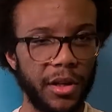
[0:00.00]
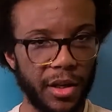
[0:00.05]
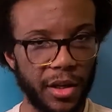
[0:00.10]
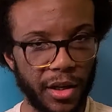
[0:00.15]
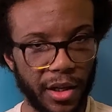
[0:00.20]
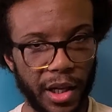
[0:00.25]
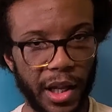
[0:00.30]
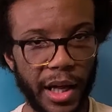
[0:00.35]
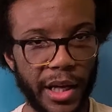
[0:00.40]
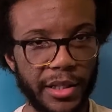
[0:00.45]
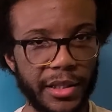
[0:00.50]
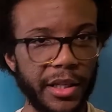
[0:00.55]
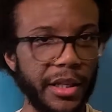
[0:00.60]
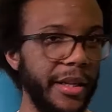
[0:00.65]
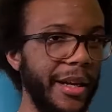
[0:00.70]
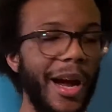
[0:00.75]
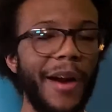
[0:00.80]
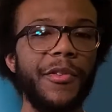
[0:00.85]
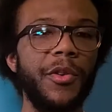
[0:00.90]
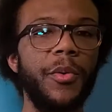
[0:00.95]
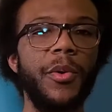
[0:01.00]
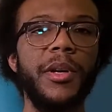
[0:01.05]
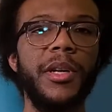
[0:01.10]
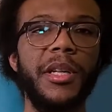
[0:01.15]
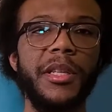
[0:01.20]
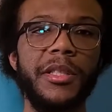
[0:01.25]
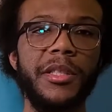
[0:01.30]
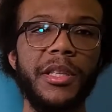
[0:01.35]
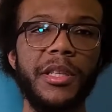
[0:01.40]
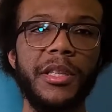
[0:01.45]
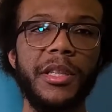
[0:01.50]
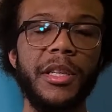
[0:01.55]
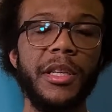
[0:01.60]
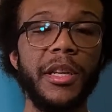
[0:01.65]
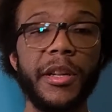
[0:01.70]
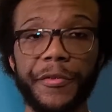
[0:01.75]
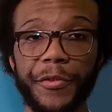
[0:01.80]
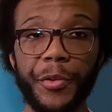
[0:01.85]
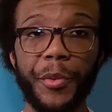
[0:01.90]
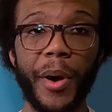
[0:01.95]
classic. Everyone has seen it. And
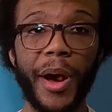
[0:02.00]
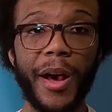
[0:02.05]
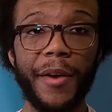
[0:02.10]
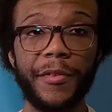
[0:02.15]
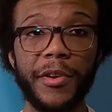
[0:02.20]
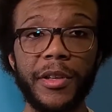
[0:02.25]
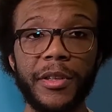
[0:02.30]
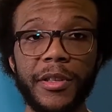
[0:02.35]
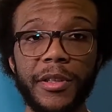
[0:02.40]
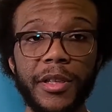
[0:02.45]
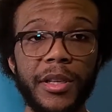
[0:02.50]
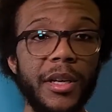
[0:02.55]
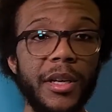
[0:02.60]
if you haven't,